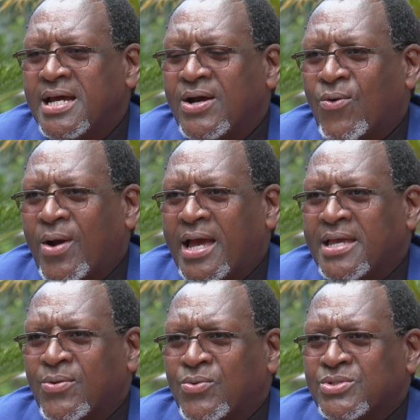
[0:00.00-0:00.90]
where
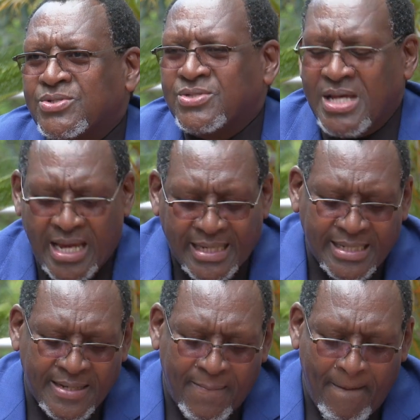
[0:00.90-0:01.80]
he was
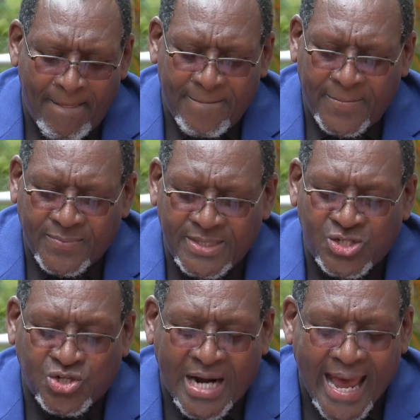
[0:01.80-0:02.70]

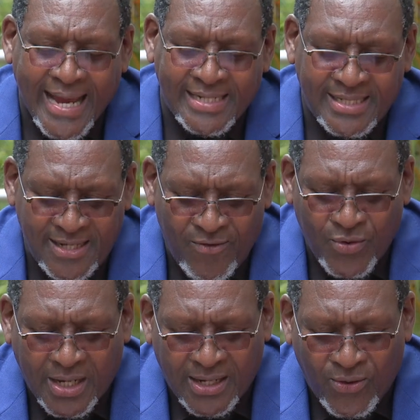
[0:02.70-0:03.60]
tried, if we can